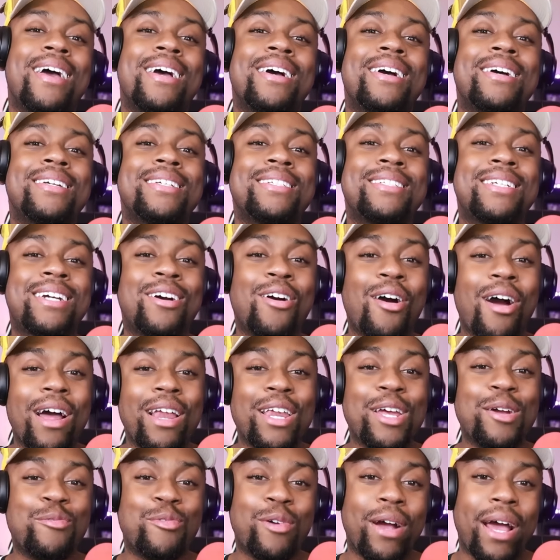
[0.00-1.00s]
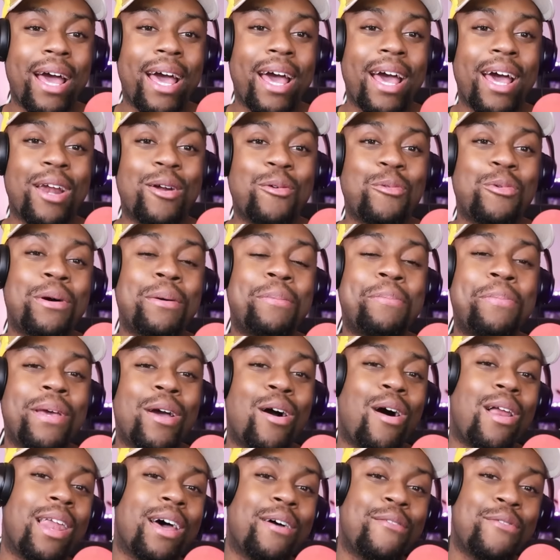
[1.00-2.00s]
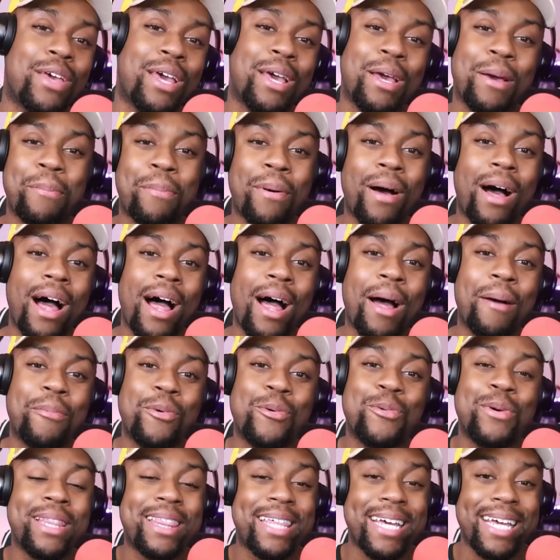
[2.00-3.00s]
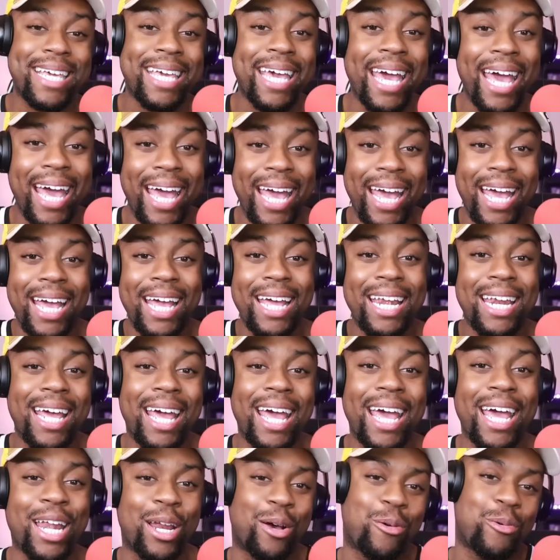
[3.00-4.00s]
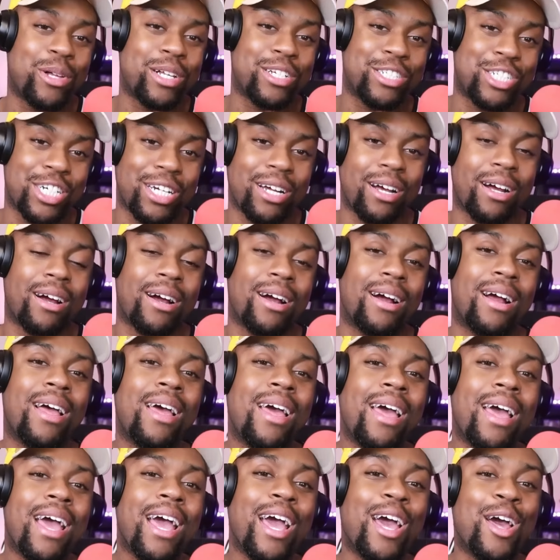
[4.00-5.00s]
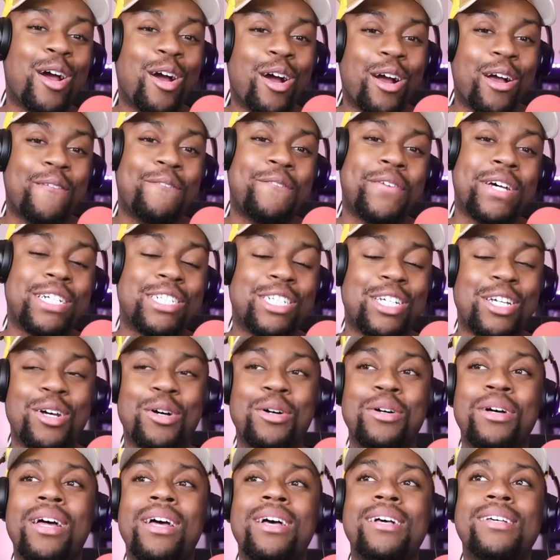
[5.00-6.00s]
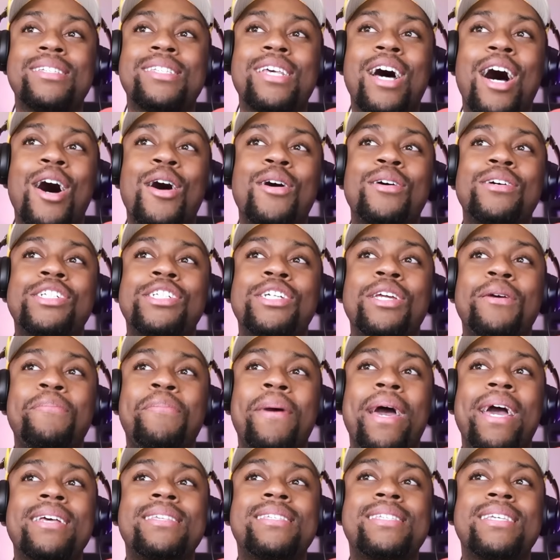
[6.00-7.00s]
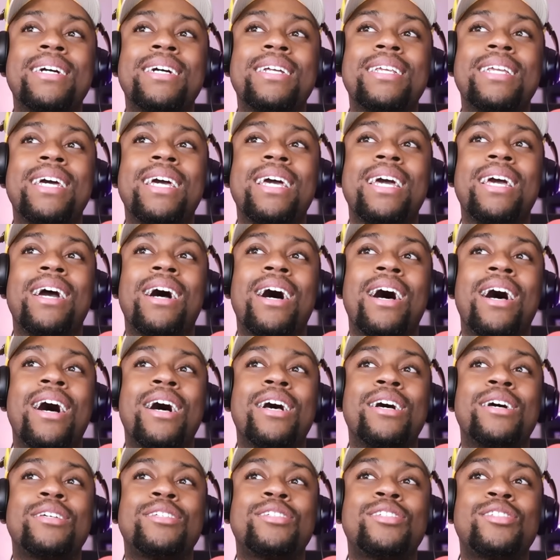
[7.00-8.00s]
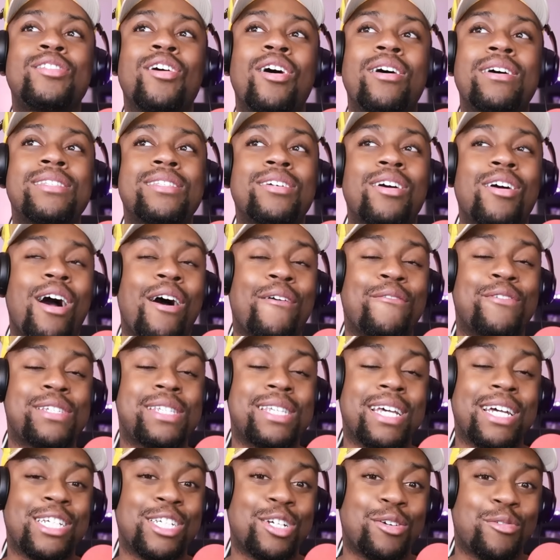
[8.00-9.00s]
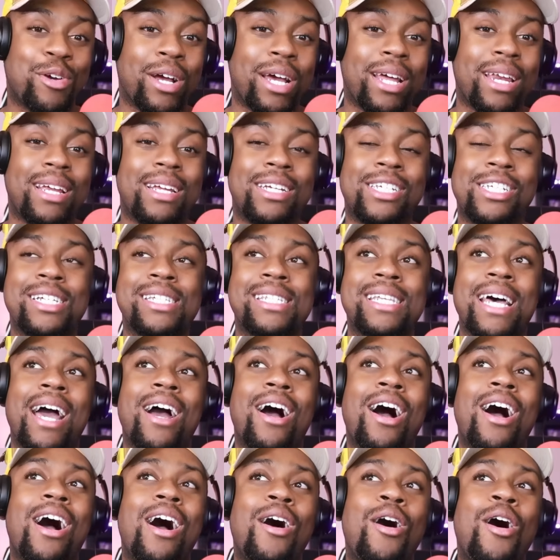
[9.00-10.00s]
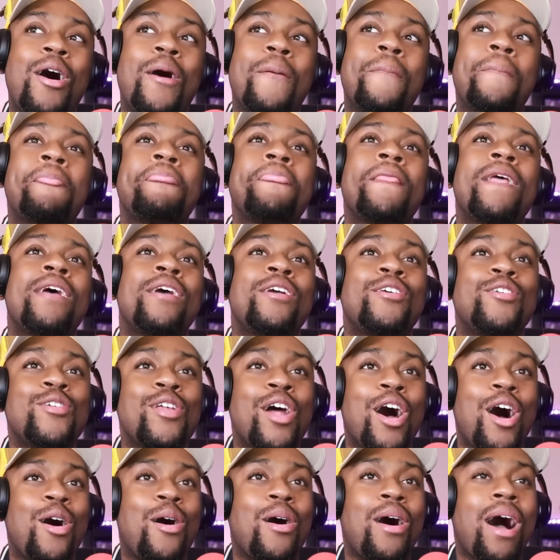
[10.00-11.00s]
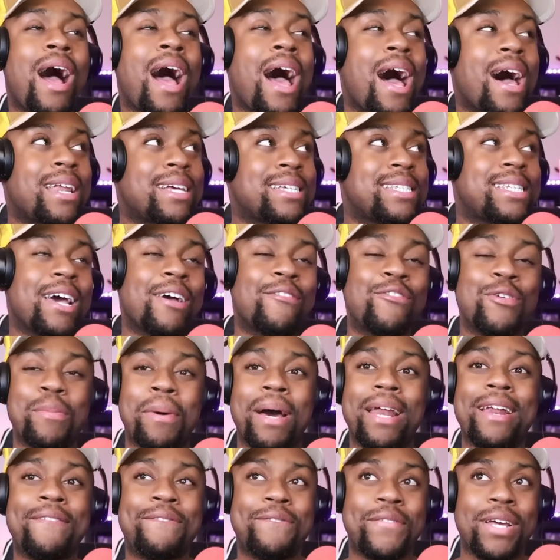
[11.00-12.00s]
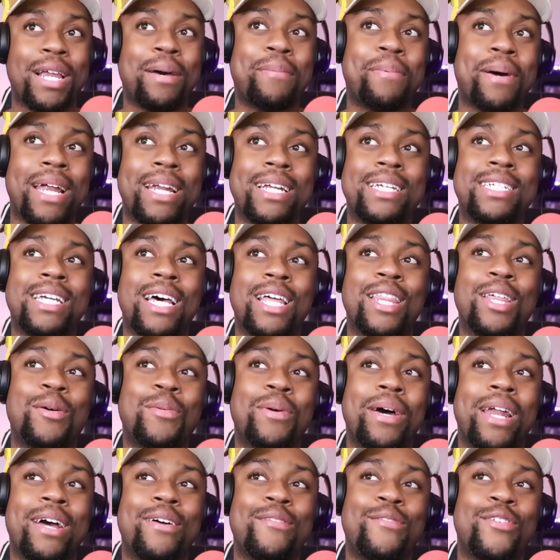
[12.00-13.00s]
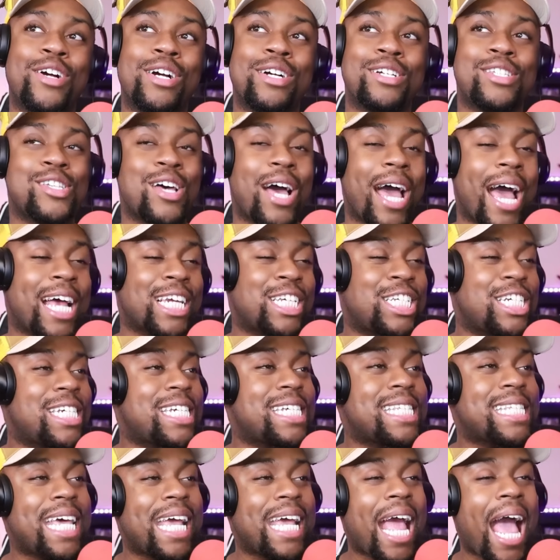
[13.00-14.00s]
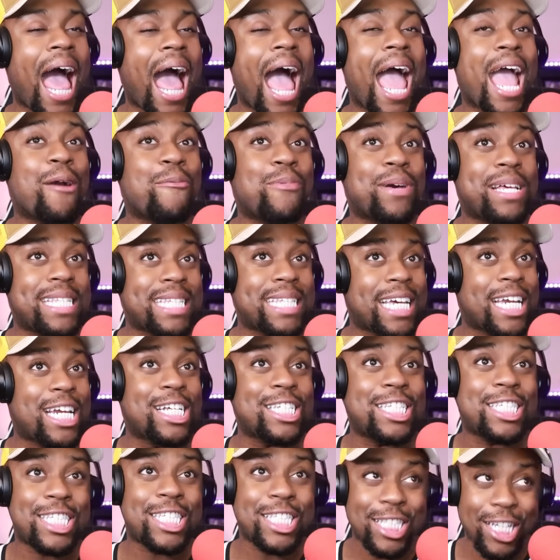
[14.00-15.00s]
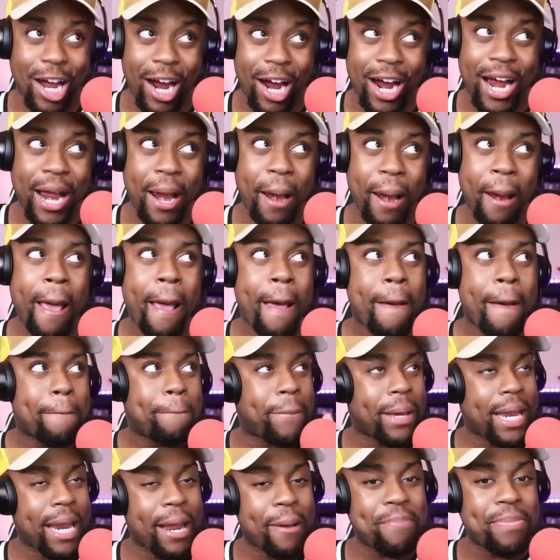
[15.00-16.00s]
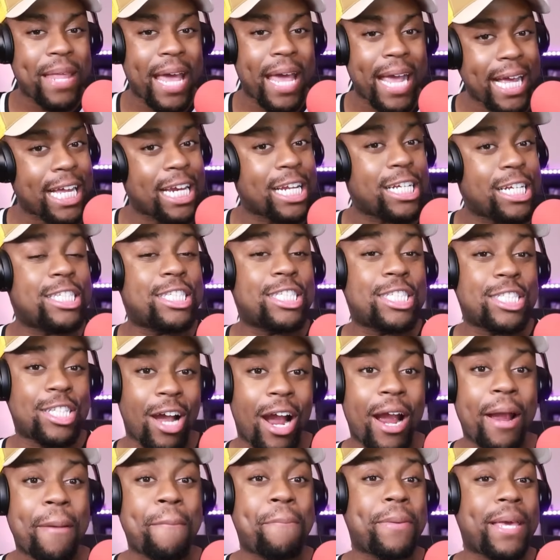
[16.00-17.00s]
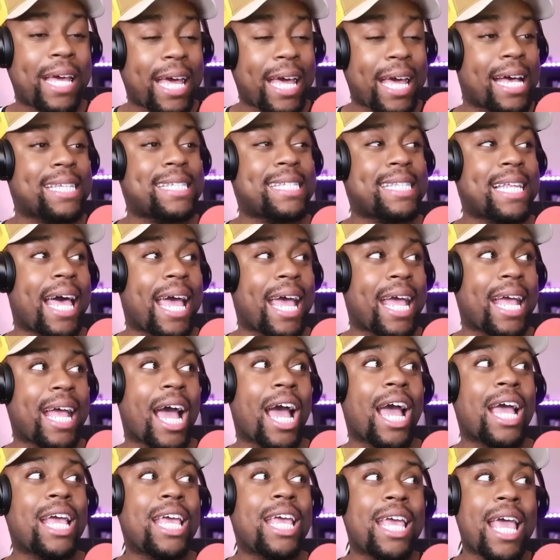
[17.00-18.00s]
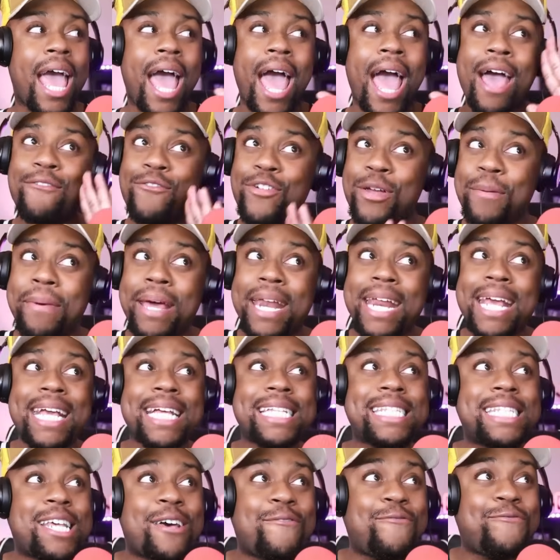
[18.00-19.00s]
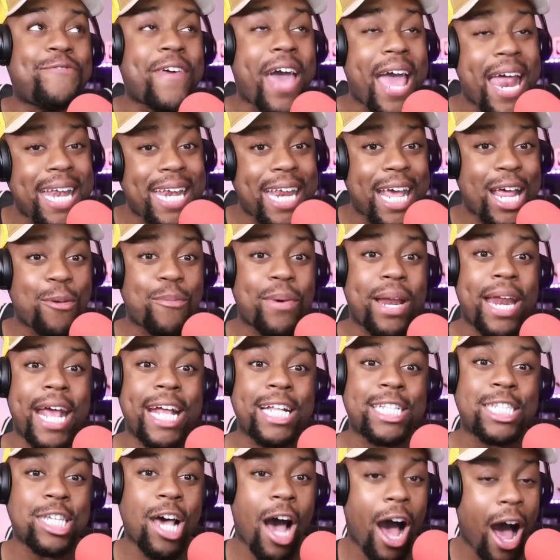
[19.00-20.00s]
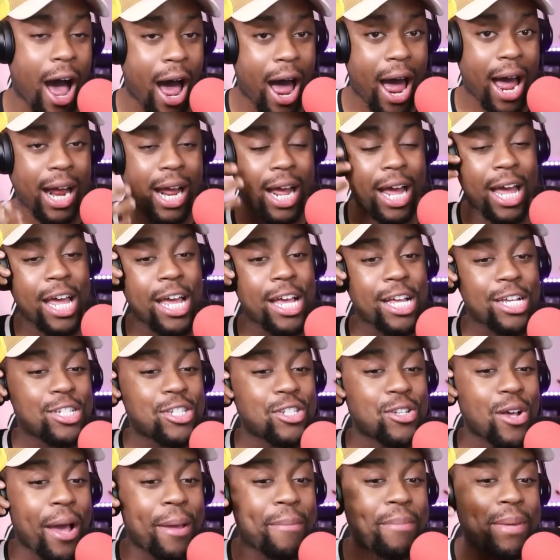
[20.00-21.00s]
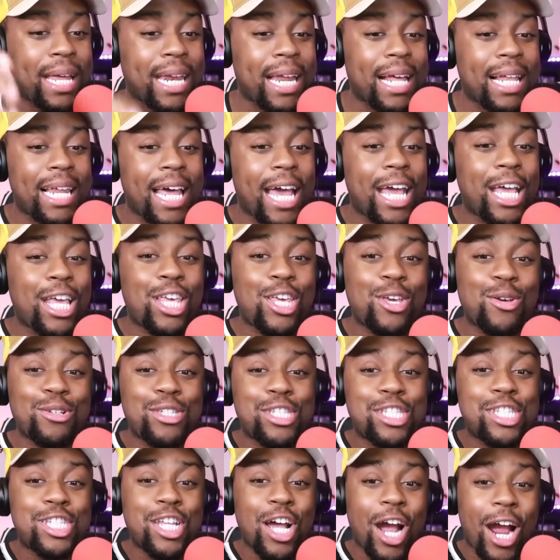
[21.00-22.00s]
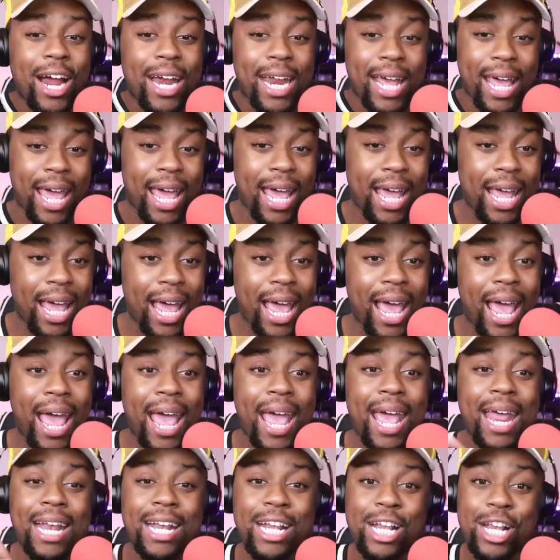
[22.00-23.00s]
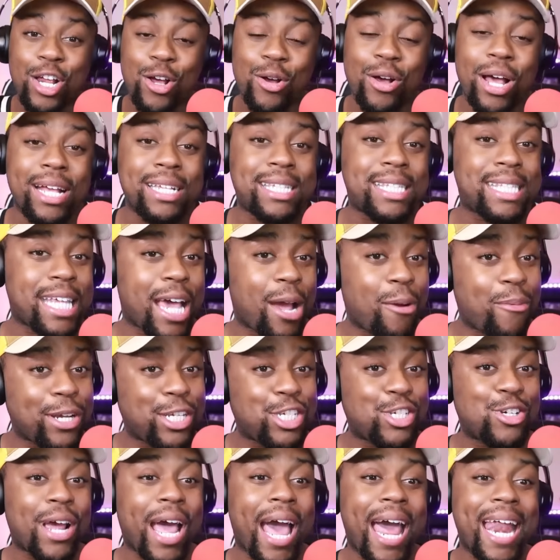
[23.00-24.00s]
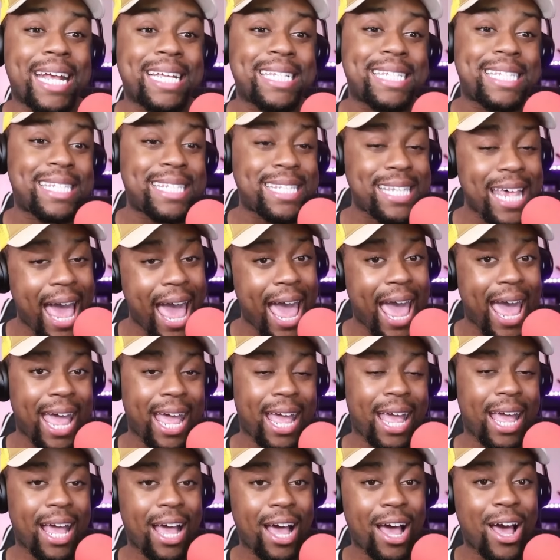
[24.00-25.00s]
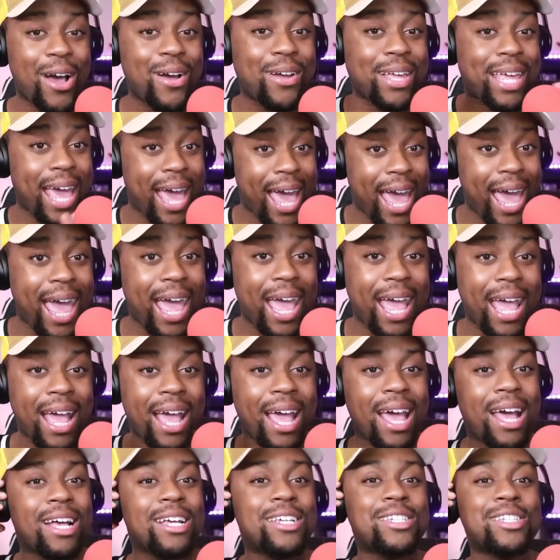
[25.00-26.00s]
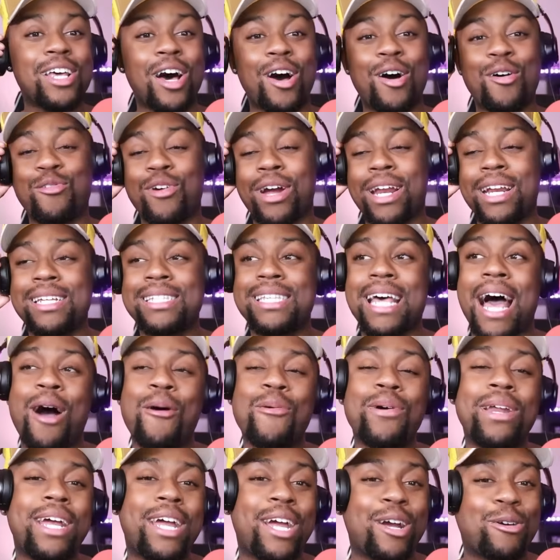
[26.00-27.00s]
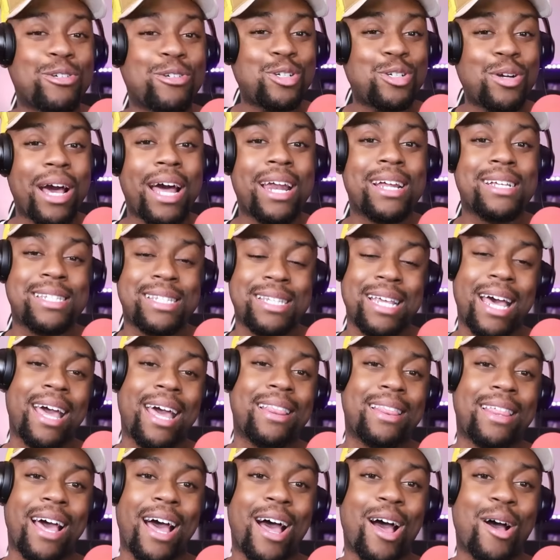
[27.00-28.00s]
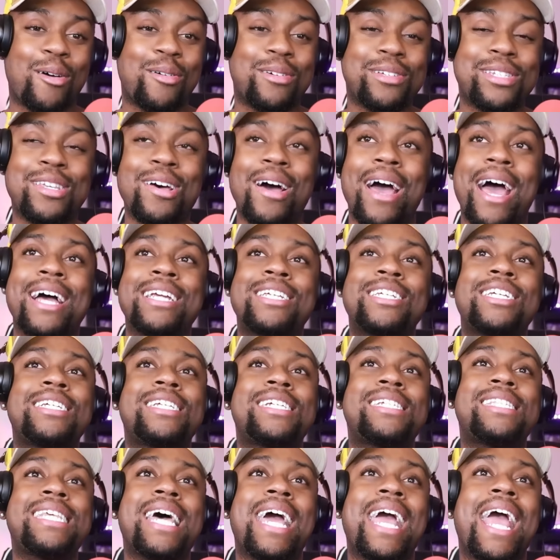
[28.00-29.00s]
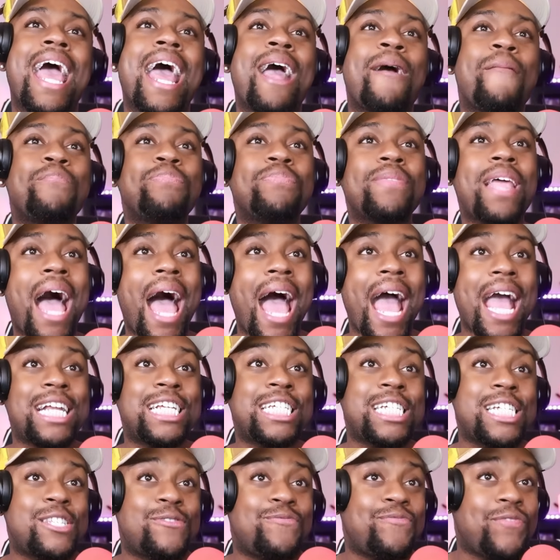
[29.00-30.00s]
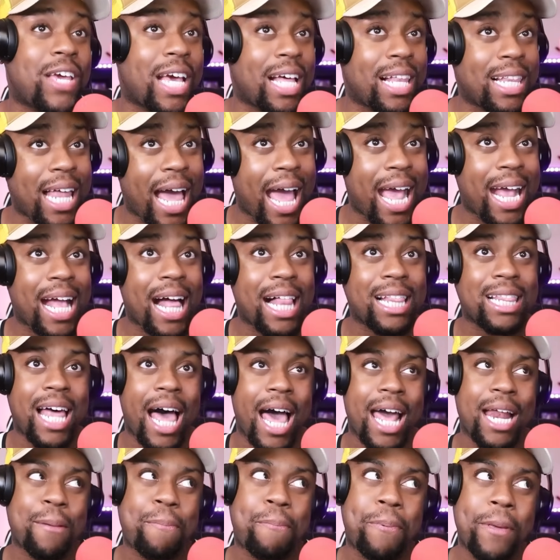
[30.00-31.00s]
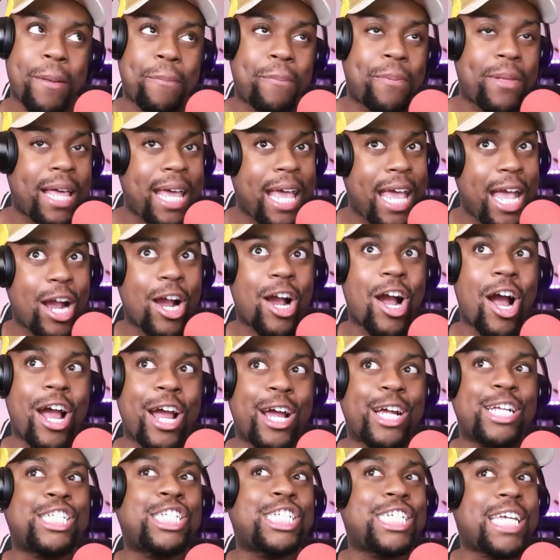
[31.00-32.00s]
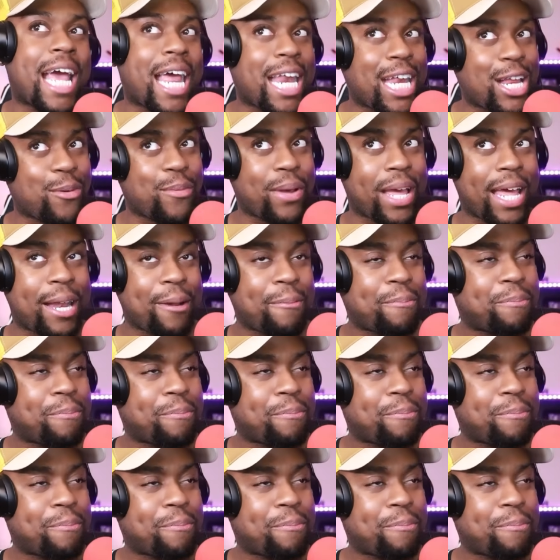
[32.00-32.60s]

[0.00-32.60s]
Carly Red will be on Love and Hip Hop with a cane and a wheelchair in her confessional. So she basically starts the conversation ranting. She's like, how does everybody feel about each other, whatever. So Ashley's just like, I was gonna start, but I'm not gonna start because like everybody gets offended when I talk. So I'm gonna let you start it and say what you gotta say. Okay? So Randy's like, I want to hear what you say though. So Ashley's just like, I just feel like a lot of people here are genuine.